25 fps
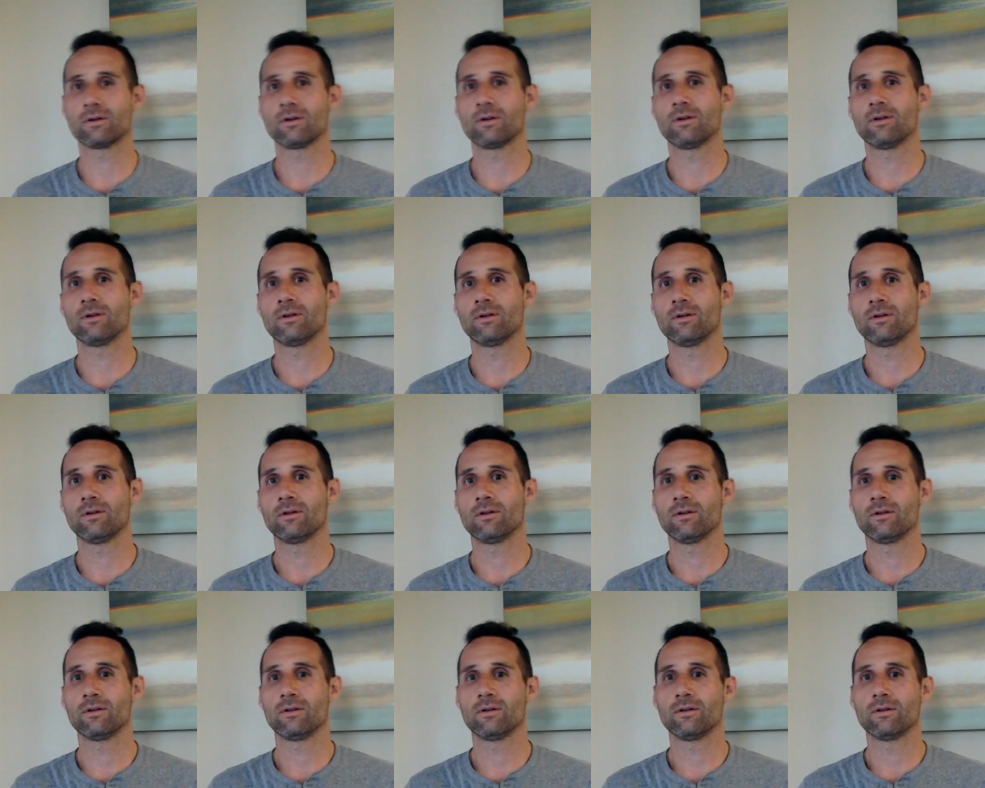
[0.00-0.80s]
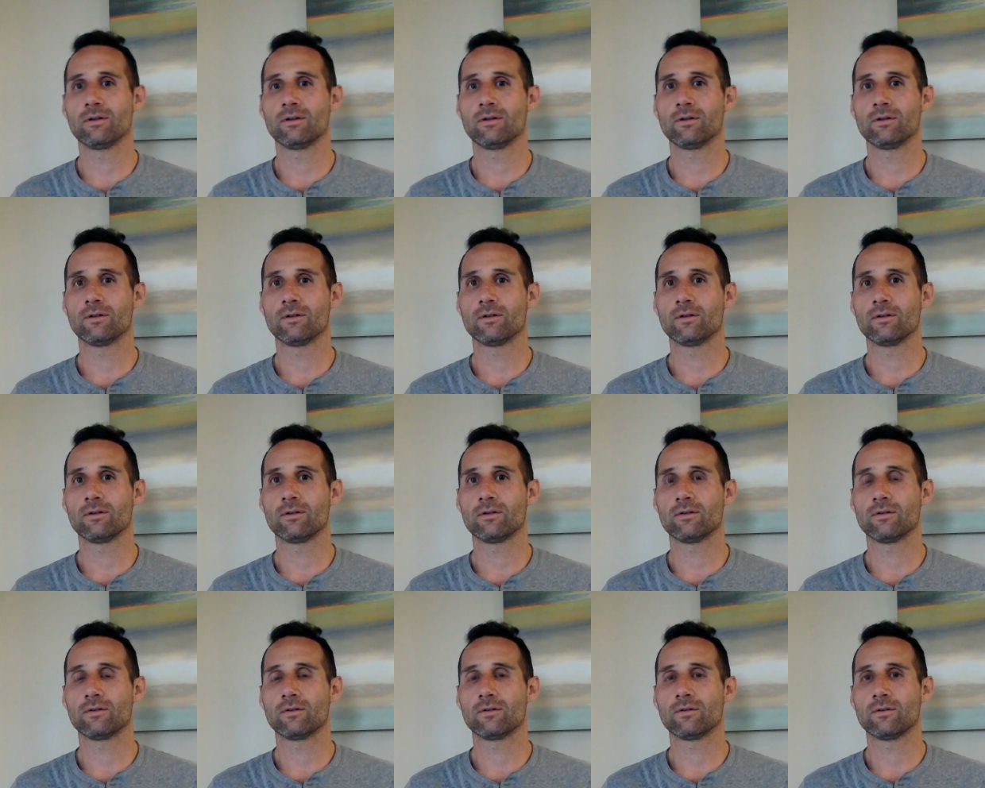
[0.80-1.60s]

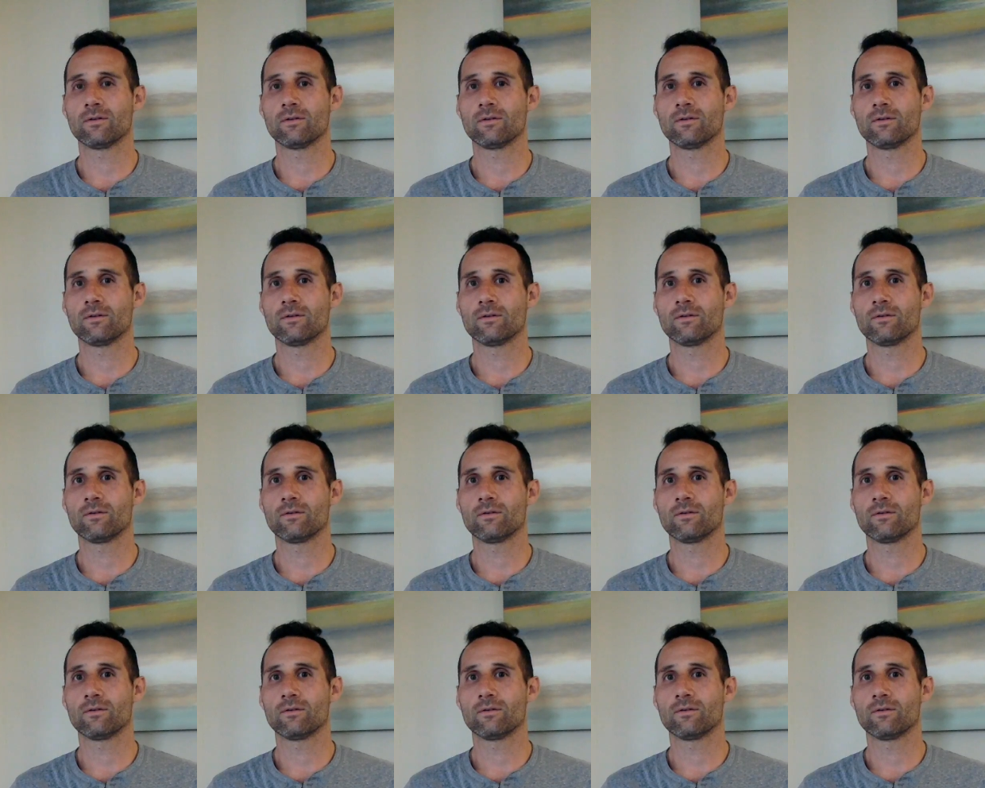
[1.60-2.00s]
Nobody speaks.